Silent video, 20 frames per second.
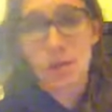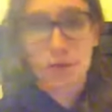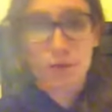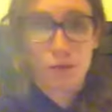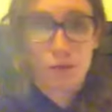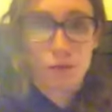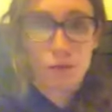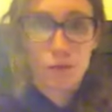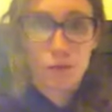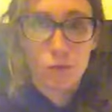this
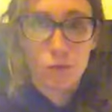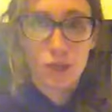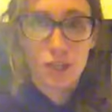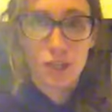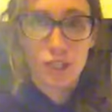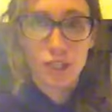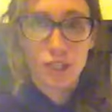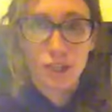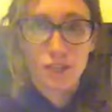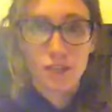one from Wendy
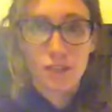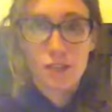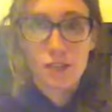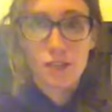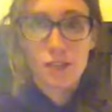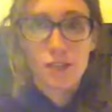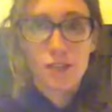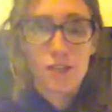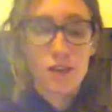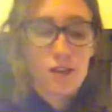
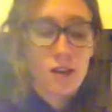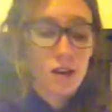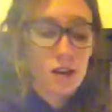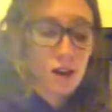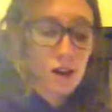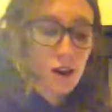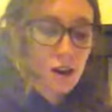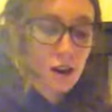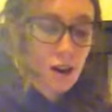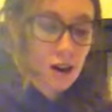Davis.
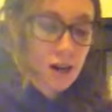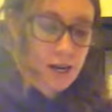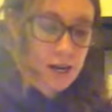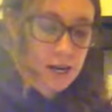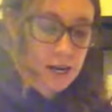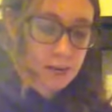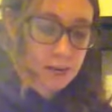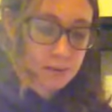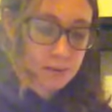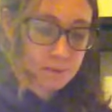
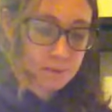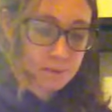Yeah,